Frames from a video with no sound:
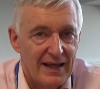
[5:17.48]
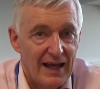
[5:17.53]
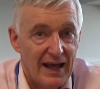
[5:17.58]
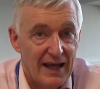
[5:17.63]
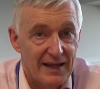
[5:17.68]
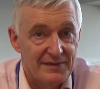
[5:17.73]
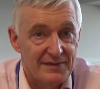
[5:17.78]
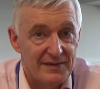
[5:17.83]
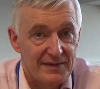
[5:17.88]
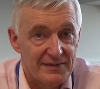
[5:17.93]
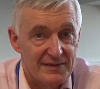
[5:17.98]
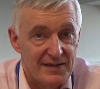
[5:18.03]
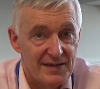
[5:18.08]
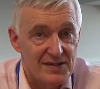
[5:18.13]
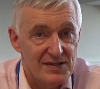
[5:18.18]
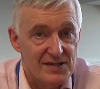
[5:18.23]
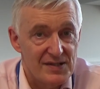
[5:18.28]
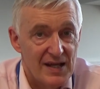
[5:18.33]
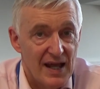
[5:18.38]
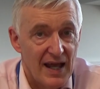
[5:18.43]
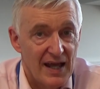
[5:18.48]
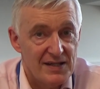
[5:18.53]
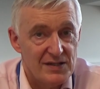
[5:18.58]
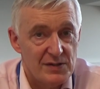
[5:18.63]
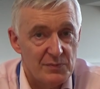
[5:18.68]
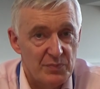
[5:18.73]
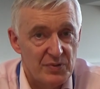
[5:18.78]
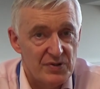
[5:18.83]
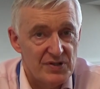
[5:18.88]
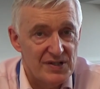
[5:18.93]
and that this has
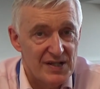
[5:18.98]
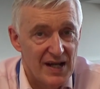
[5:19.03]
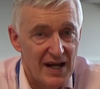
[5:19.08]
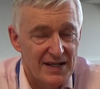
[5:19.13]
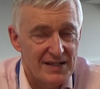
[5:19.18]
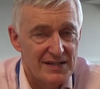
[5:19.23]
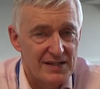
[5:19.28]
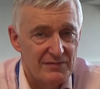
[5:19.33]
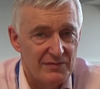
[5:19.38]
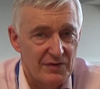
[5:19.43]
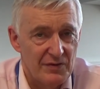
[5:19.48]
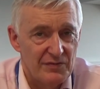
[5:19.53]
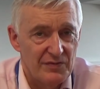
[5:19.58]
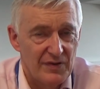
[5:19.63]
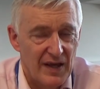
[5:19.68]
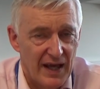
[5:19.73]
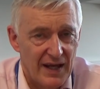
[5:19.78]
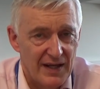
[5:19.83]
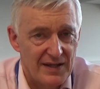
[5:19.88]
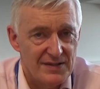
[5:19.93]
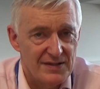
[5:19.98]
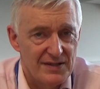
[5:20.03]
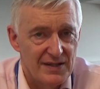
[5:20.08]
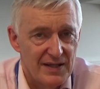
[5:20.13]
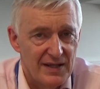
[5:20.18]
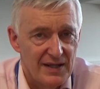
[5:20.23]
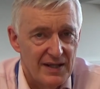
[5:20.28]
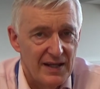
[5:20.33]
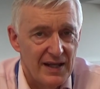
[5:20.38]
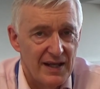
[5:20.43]
a protective effect
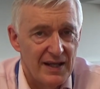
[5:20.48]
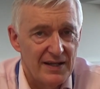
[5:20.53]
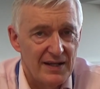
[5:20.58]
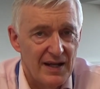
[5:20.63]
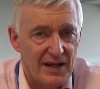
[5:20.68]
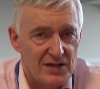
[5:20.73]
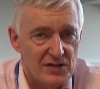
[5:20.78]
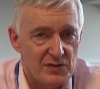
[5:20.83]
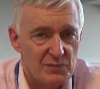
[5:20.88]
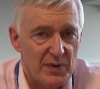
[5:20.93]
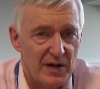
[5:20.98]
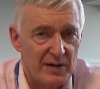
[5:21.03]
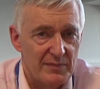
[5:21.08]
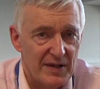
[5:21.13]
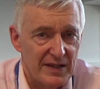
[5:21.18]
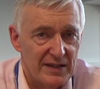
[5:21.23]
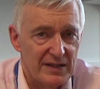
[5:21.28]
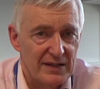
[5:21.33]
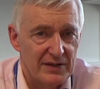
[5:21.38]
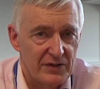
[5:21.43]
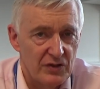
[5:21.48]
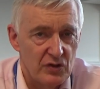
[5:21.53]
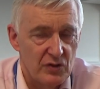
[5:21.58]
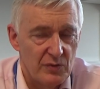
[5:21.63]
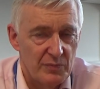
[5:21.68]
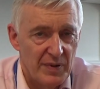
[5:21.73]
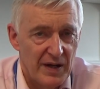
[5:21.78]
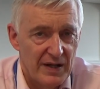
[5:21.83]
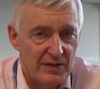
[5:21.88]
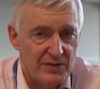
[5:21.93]
in experimental
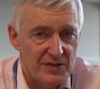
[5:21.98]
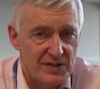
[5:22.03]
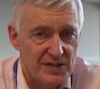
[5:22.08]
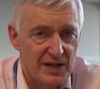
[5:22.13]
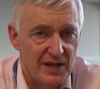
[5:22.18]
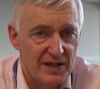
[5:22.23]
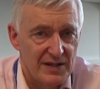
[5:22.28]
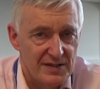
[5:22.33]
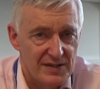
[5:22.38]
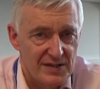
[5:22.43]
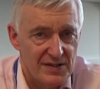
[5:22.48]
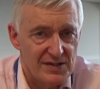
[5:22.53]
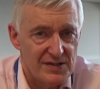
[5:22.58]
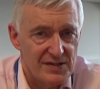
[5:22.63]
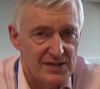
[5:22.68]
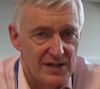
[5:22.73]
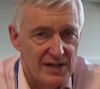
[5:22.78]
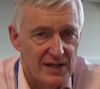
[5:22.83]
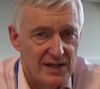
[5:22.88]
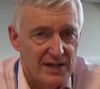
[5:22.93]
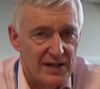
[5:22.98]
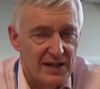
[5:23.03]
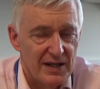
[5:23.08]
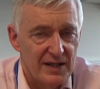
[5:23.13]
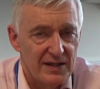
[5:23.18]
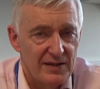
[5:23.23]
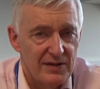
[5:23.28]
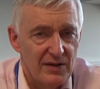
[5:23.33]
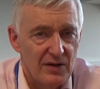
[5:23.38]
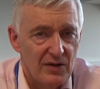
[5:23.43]
acute pancreatitis
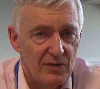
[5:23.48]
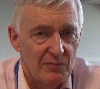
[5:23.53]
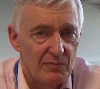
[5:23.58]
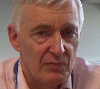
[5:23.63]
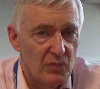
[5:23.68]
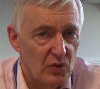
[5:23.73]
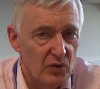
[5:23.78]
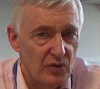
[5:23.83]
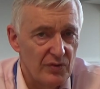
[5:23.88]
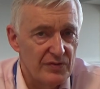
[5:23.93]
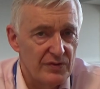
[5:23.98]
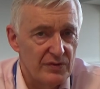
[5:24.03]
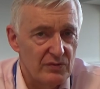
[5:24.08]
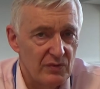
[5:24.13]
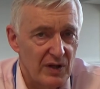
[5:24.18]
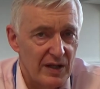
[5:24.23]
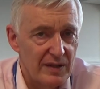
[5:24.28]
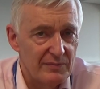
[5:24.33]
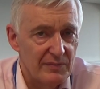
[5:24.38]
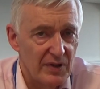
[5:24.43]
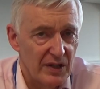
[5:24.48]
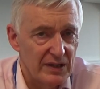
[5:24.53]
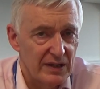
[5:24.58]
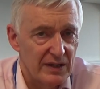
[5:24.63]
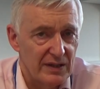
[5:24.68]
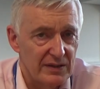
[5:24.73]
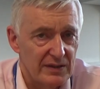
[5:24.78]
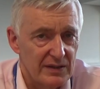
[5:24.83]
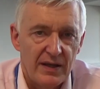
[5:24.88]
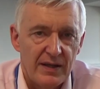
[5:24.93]
in more than one
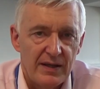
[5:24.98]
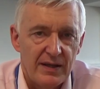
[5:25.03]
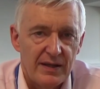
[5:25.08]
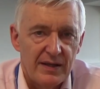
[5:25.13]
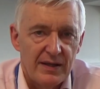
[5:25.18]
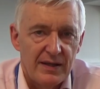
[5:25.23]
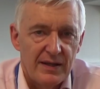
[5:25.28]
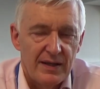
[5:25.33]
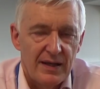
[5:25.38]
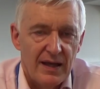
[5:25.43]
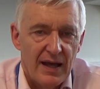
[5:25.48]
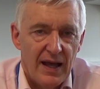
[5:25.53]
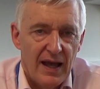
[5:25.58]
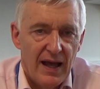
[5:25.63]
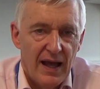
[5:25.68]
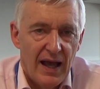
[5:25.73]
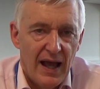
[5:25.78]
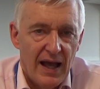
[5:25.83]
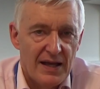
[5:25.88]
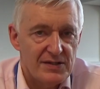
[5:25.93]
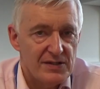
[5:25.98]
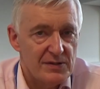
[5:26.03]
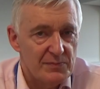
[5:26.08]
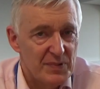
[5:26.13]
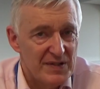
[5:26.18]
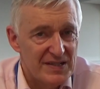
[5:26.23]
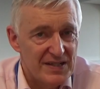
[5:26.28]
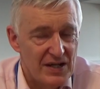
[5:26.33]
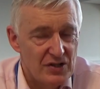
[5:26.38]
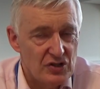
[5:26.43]
model. As a
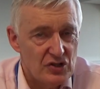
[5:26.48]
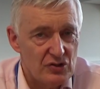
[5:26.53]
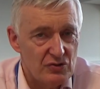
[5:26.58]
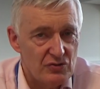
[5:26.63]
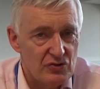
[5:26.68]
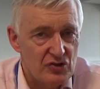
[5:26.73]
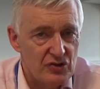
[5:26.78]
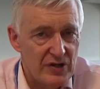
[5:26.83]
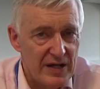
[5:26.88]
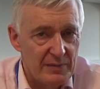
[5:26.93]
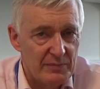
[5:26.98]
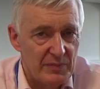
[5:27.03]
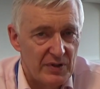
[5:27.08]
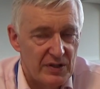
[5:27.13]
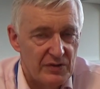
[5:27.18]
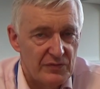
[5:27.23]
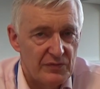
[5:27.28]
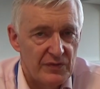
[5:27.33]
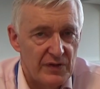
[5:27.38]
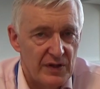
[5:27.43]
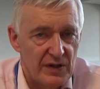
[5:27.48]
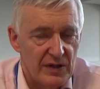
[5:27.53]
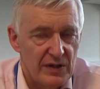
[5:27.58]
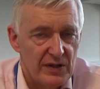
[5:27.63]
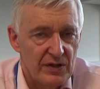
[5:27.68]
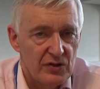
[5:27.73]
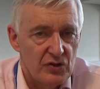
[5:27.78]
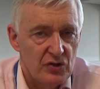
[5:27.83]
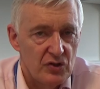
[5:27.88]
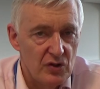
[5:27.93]
potential treatment for
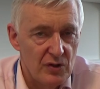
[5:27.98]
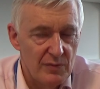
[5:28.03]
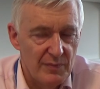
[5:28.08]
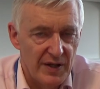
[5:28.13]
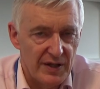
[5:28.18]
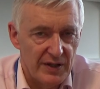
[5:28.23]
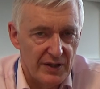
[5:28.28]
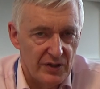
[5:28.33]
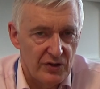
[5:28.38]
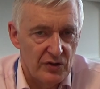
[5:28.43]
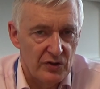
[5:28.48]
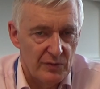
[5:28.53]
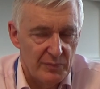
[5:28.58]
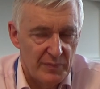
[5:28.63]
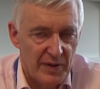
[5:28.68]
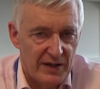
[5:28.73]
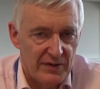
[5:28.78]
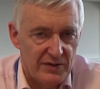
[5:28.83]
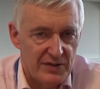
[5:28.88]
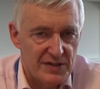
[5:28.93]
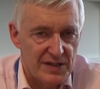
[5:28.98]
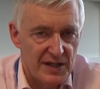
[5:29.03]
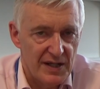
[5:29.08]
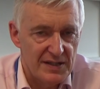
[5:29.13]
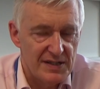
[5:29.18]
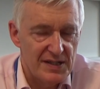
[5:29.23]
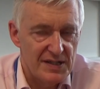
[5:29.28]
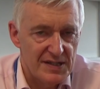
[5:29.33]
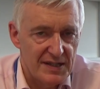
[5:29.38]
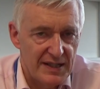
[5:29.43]
human acute
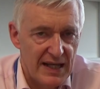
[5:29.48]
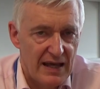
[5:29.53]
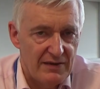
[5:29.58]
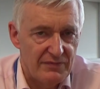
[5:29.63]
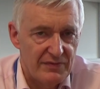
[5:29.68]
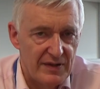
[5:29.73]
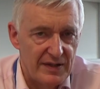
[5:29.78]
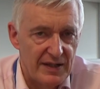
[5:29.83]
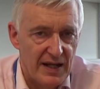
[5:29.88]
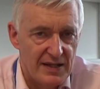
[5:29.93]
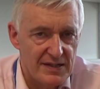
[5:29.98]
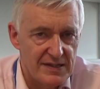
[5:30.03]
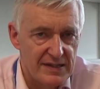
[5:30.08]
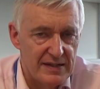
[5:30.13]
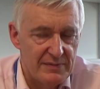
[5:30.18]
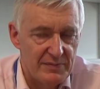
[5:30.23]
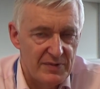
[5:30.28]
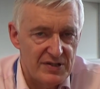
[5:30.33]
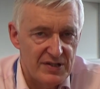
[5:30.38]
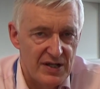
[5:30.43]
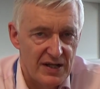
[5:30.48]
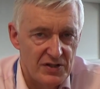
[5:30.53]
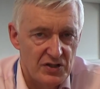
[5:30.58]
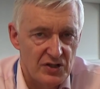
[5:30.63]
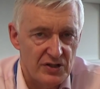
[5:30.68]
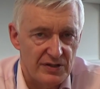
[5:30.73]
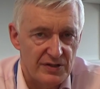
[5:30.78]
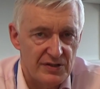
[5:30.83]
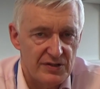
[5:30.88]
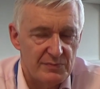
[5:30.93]
pancreatitis, caffeine has
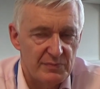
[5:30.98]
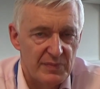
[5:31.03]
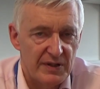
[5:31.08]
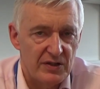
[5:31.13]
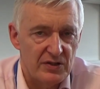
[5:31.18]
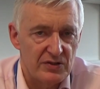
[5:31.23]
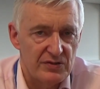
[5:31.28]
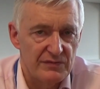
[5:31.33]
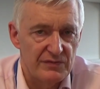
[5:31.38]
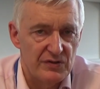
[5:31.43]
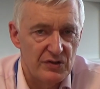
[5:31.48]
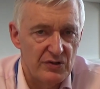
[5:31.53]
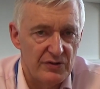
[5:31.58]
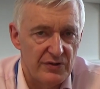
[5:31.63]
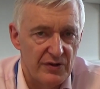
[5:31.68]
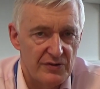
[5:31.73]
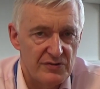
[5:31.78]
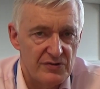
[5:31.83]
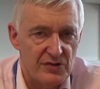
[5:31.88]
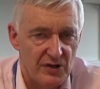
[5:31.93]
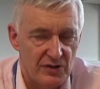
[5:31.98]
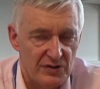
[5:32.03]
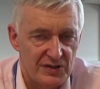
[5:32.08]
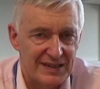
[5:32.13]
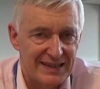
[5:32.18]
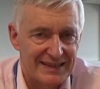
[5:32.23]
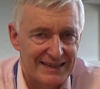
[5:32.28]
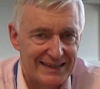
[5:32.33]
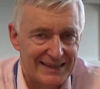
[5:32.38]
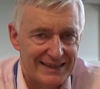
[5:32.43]
limitations because of
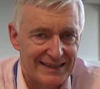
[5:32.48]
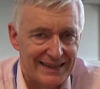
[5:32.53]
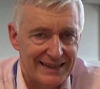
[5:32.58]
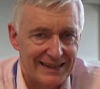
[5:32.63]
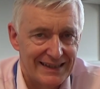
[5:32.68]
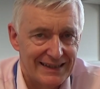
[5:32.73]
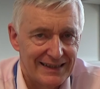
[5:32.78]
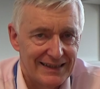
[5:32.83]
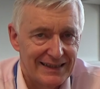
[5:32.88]
neurotoxicity,